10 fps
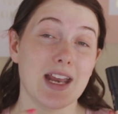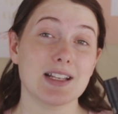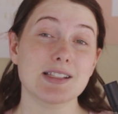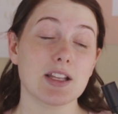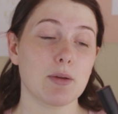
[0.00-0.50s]
it
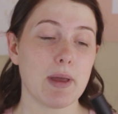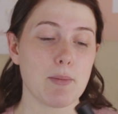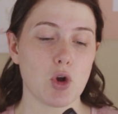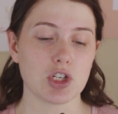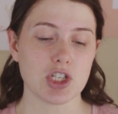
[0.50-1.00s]
is a little bit
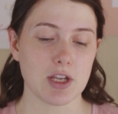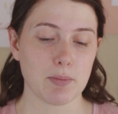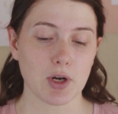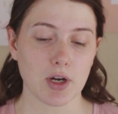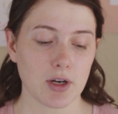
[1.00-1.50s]
more
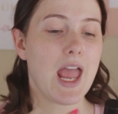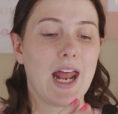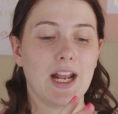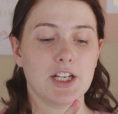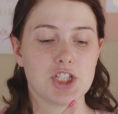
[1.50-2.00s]
cheaper.
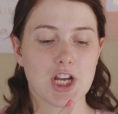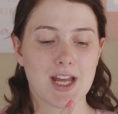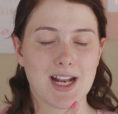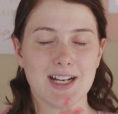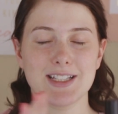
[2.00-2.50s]
And I
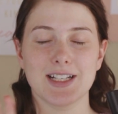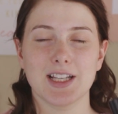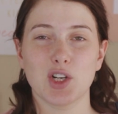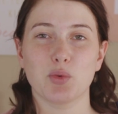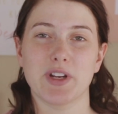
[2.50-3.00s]
did a
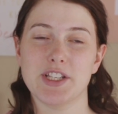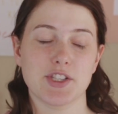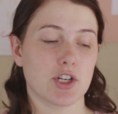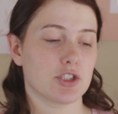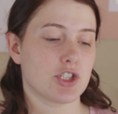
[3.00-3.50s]
little
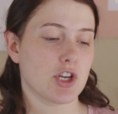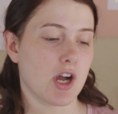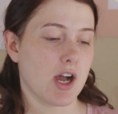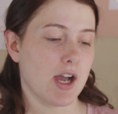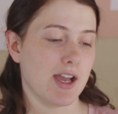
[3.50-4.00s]
research
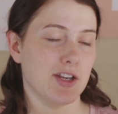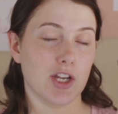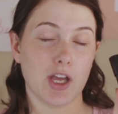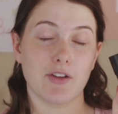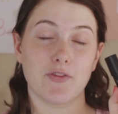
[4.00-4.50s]
on
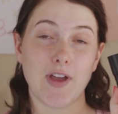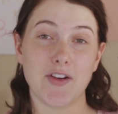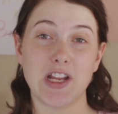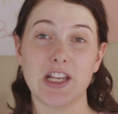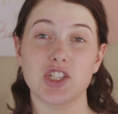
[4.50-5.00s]

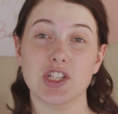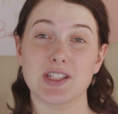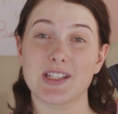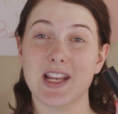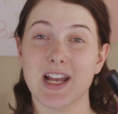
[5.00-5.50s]
foundation
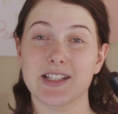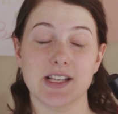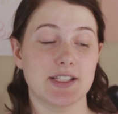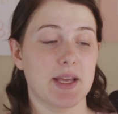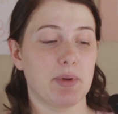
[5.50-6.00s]
sticks
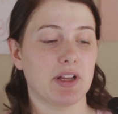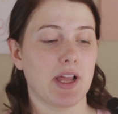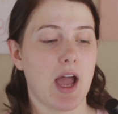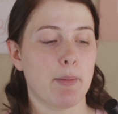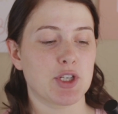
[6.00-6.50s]
and
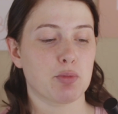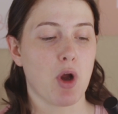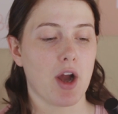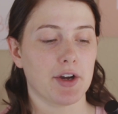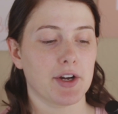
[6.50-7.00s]
typically how much
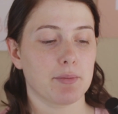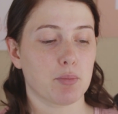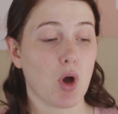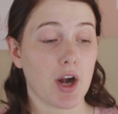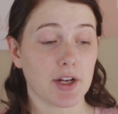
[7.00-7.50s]

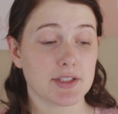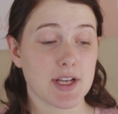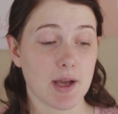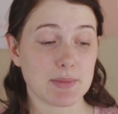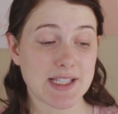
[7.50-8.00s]
product
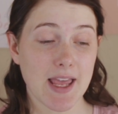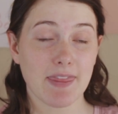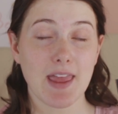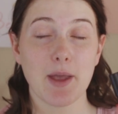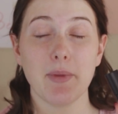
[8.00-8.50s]
comes
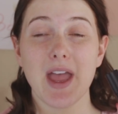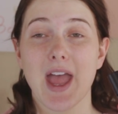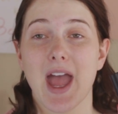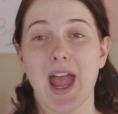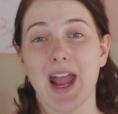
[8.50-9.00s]
in them.
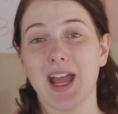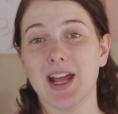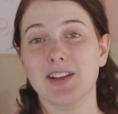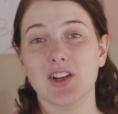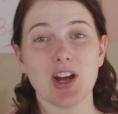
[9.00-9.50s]

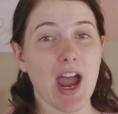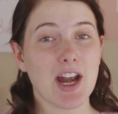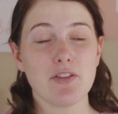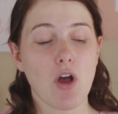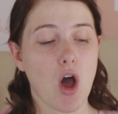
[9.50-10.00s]
And they're
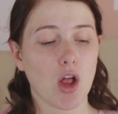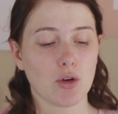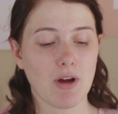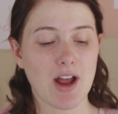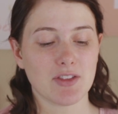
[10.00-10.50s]
kind of all
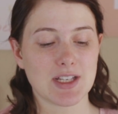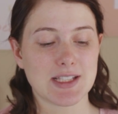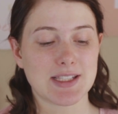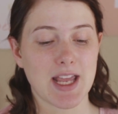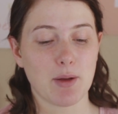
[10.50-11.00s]
around
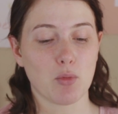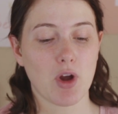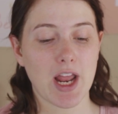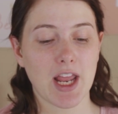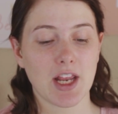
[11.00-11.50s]
this same
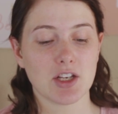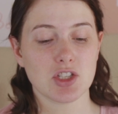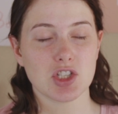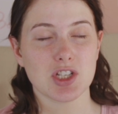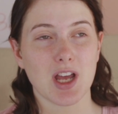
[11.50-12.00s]

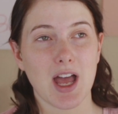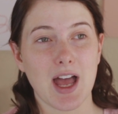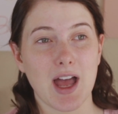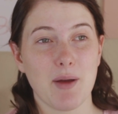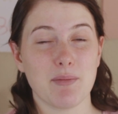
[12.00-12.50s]
range.
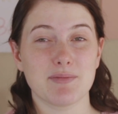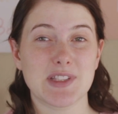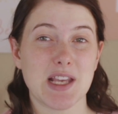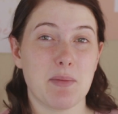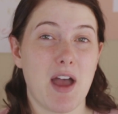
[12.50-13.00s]
Some
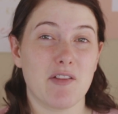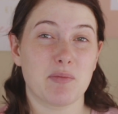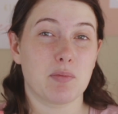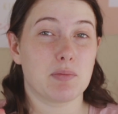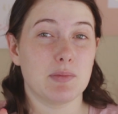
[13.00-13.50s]
have,
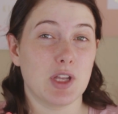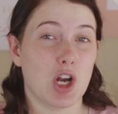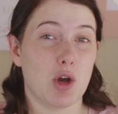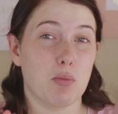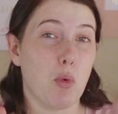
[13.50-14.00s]

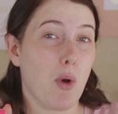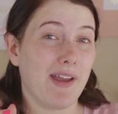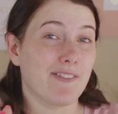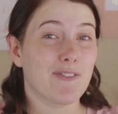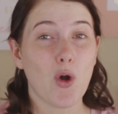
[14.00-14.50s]

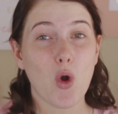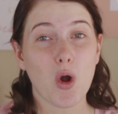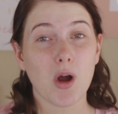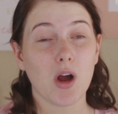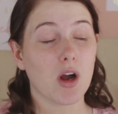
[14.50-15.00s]

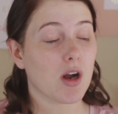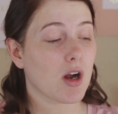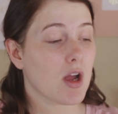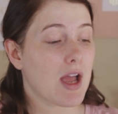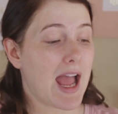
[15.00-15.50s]
0.4
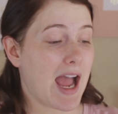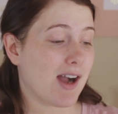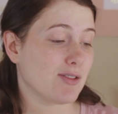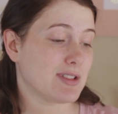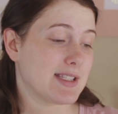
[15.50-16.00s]

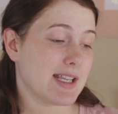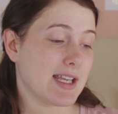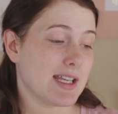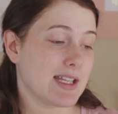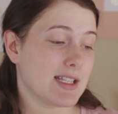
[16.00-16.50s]

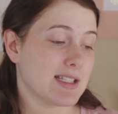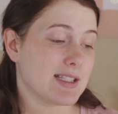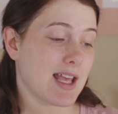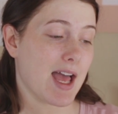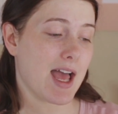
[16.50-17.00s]

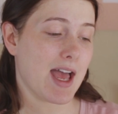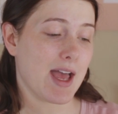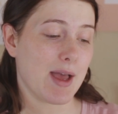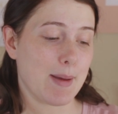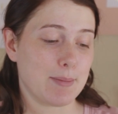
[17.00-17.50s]
ounces,
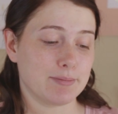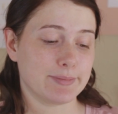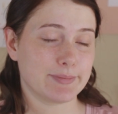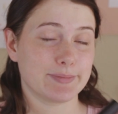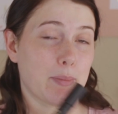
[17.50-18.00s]

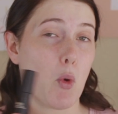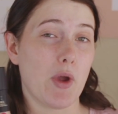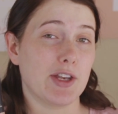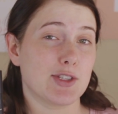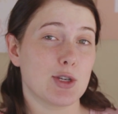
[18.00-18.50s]

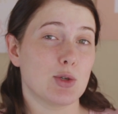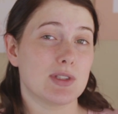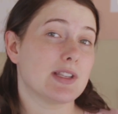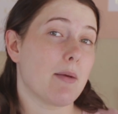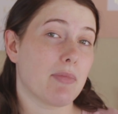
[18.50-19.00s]
0.2
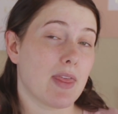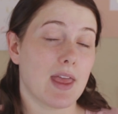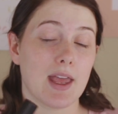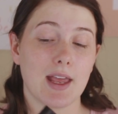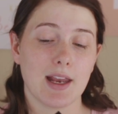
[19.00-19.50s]

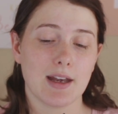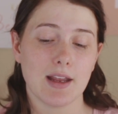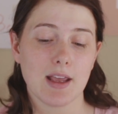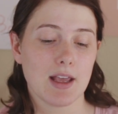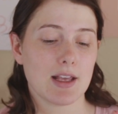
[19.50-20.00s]
something.
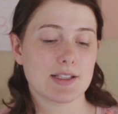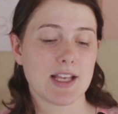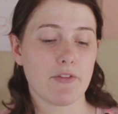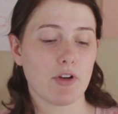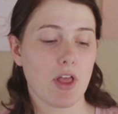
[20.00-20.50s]

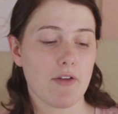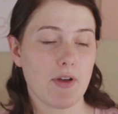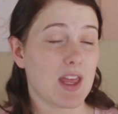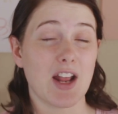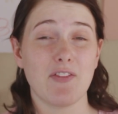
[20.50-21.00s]
Several of
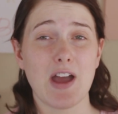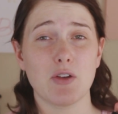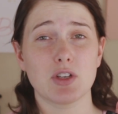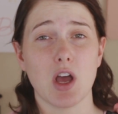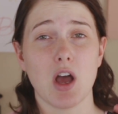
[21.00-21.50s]
them that I
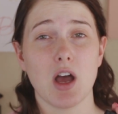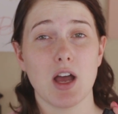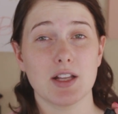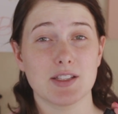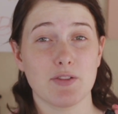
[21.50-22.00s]
found
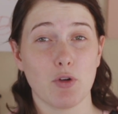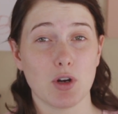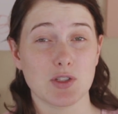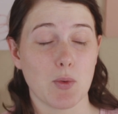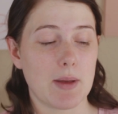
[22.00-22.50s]
on
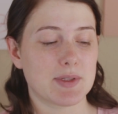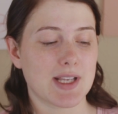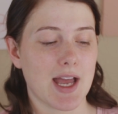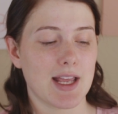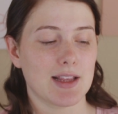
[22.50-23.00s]
Sephora's
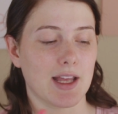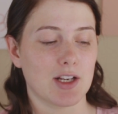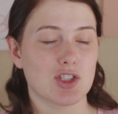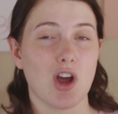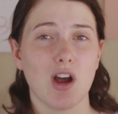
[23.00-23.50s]
website,
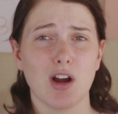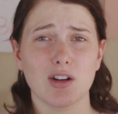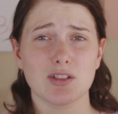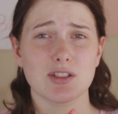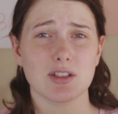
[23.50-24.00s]
like
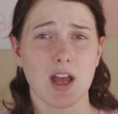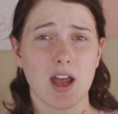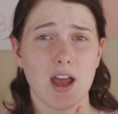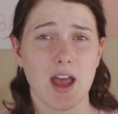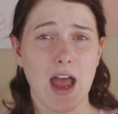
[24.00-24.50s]
Tarte,
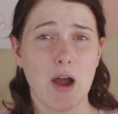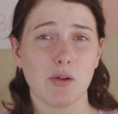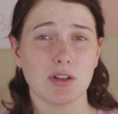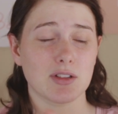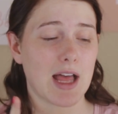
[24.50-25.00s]

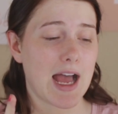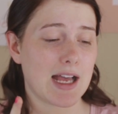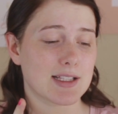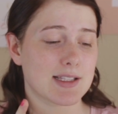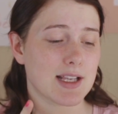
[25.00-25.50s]

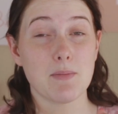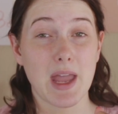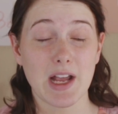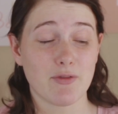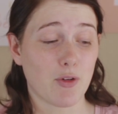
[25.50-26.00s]
Hourglass,
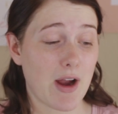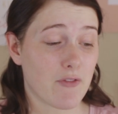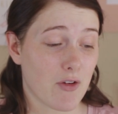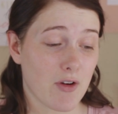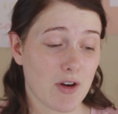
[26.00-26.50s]
Makeup
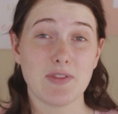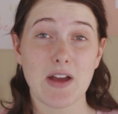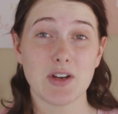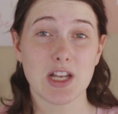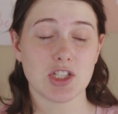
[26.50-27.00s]
Forever,
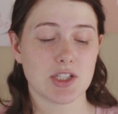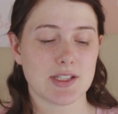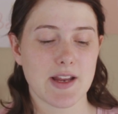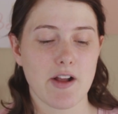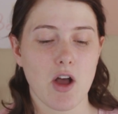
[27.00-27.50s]
foundation
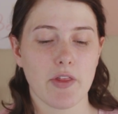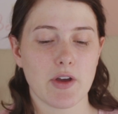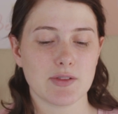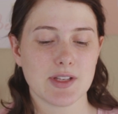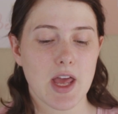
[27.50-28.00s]
stick, all
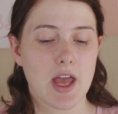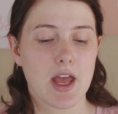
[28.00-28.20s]
those,